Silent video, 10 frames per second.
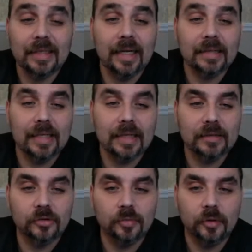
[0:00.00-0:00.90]
last
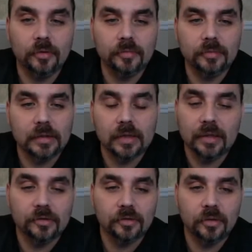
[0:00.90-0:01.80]
night too, bro. Just to
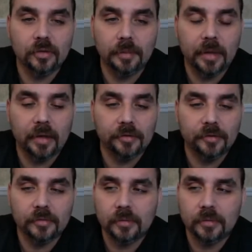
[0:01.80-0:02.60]
let you know. I mean, I don't know.